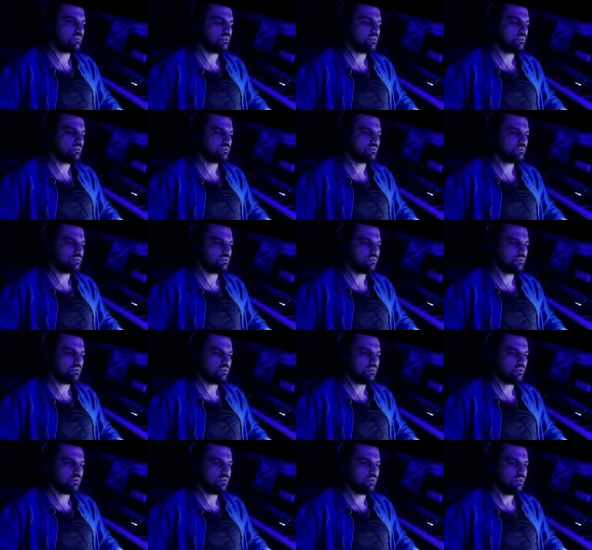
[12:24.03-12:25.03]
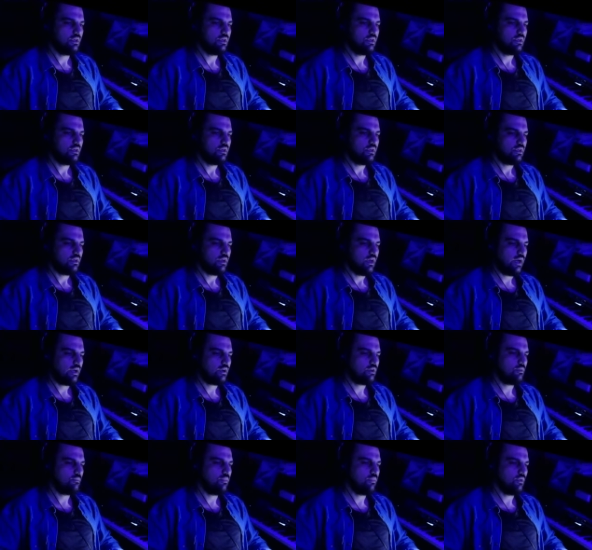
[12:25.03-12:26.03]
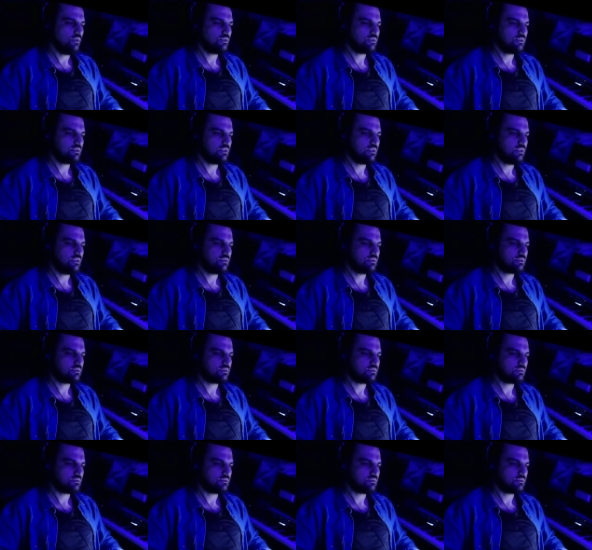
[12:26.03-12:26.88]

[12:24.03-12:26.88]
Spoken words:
So I composed this